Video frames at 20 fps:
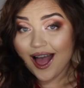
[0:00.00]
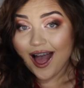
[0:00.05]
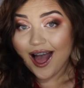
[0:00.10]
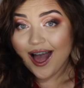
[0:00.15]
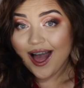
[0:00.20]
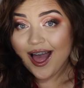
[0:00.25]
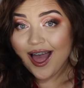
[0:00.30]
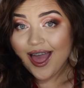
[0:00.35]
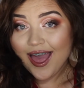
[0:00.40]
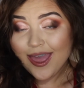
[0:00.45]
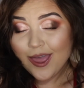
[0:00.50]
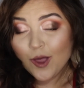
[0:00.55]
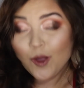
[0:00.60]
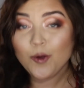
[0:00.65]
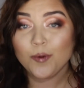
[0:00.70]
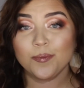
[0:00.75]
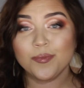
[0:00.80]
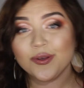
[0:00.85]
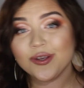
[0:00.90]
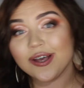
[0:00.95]
I
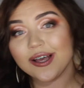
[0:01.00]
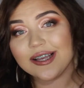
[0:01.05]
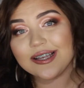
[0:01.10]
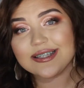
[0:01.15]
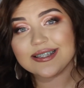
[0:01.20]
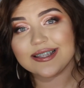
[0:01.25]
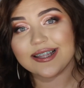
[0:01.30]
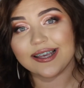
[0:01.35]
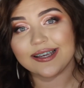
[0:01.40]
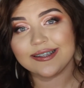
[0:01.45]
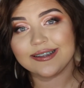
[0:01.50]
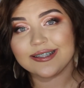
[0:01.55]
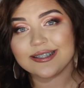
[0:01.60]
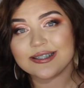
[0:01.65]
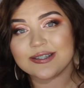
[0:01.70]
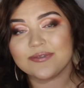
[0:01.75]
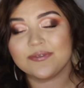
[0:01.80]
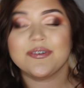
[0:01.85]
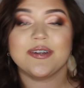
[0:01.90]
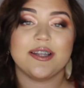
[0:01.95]
hope you guys liked
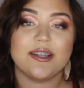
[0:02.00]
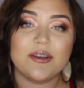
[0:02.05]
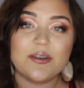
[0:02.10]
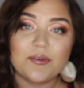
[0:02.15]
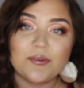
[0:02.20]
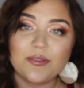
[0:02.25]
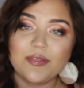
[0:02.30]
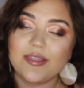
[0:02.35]
this video.